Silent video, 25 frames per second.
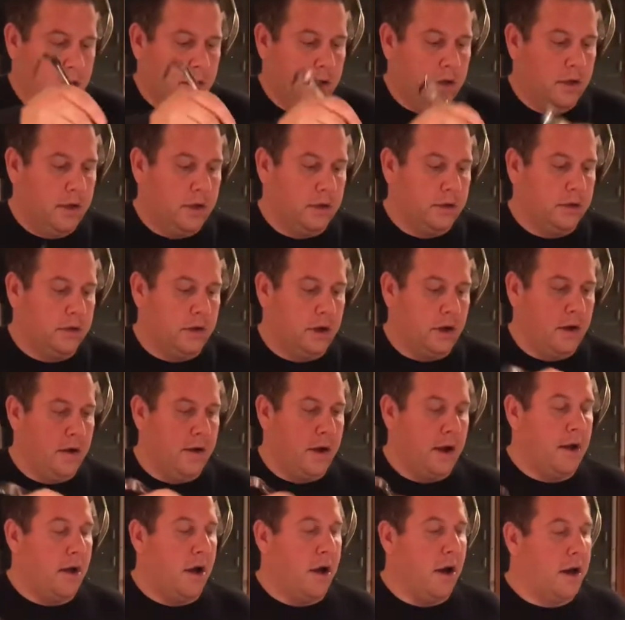Looks good,
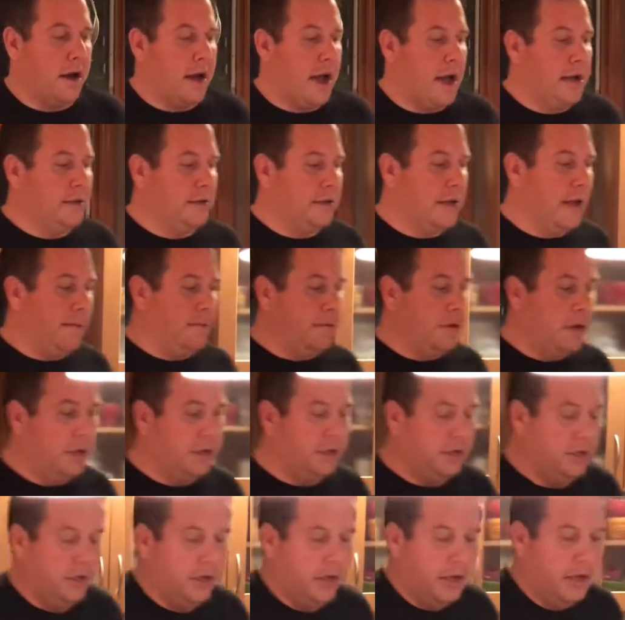right? All right, guys, stop
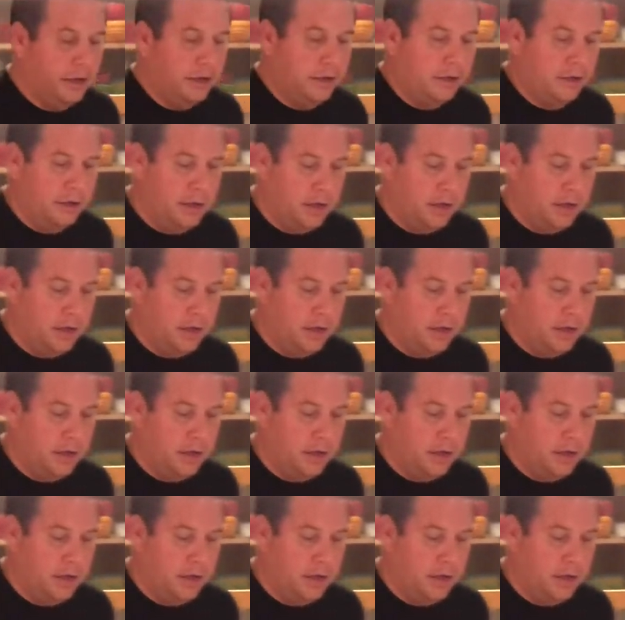touching this.